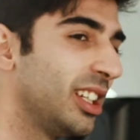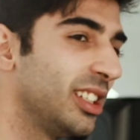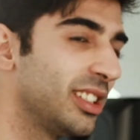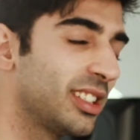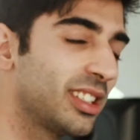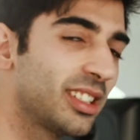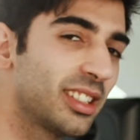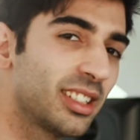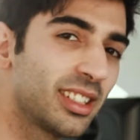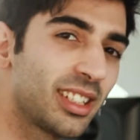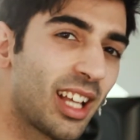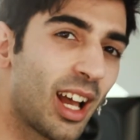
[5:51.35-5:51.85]

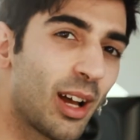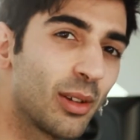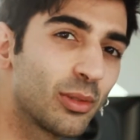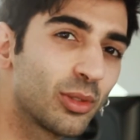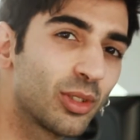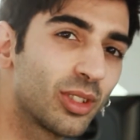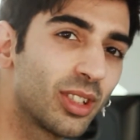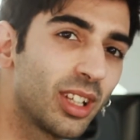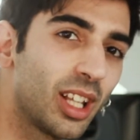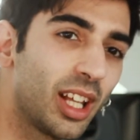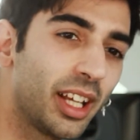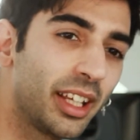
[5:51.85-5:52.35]

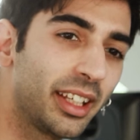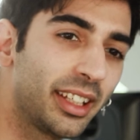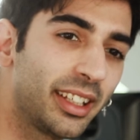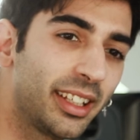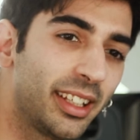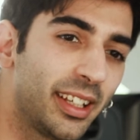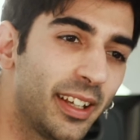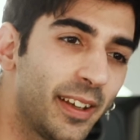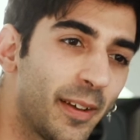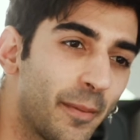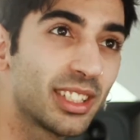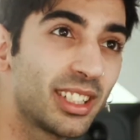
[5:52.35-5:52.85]
sound
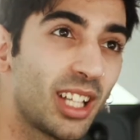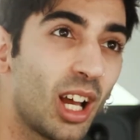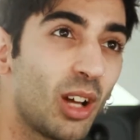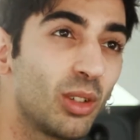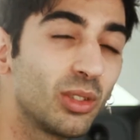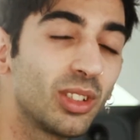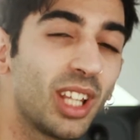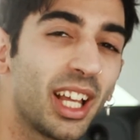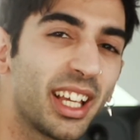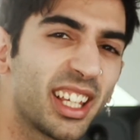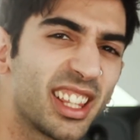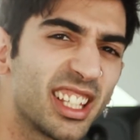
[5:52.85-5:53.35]
like
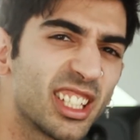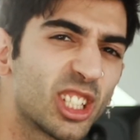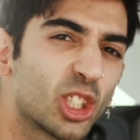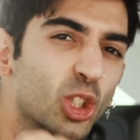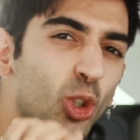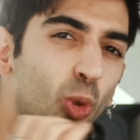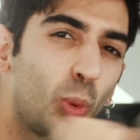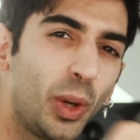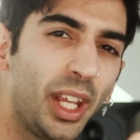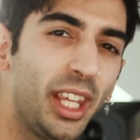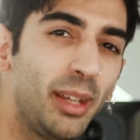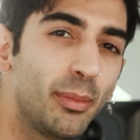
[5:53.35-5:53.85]
the
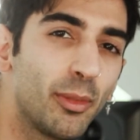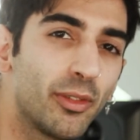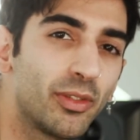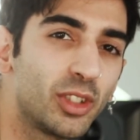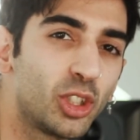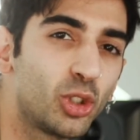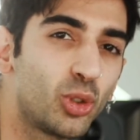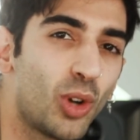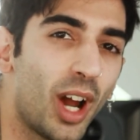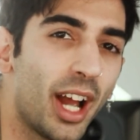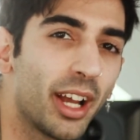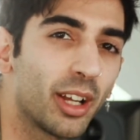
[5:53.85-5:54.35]
scream of
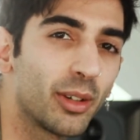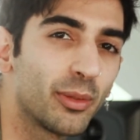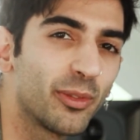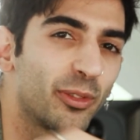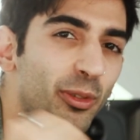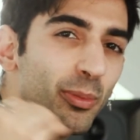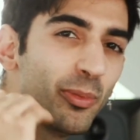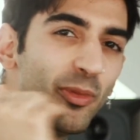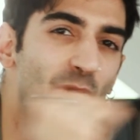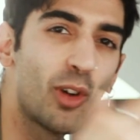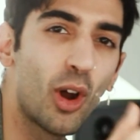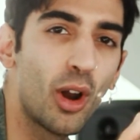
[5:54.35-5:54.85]
a dragon
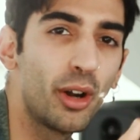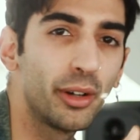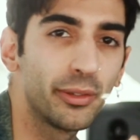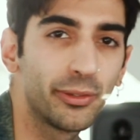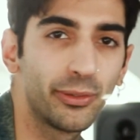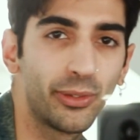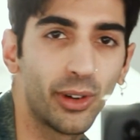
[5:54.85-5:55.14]
from very